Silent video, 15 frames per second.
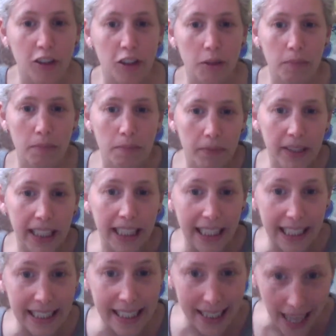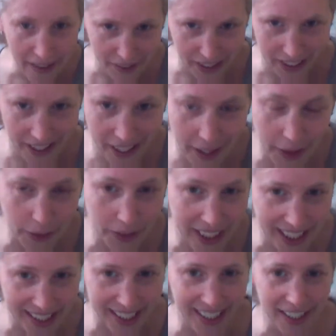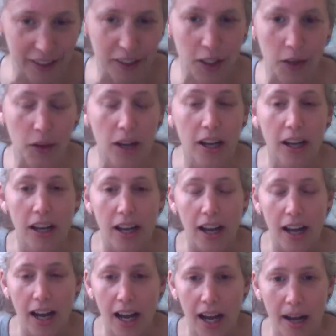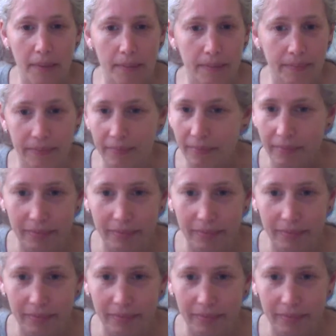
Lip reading: to needing 7 3 days later. So kind